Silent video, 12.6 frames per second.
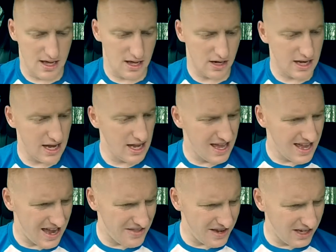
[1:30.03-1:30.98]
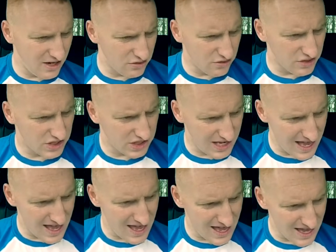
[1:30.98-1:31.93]
Okay, and then he goes on to
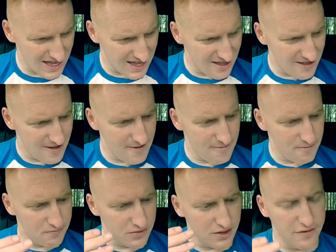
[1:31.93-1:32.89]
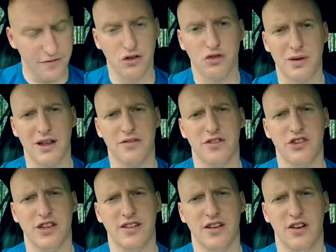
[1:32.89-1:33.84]
say future plans for
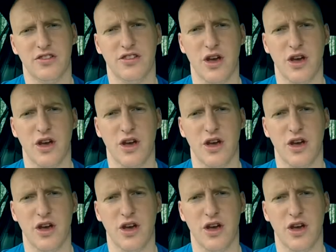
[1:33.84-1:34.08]
GTI.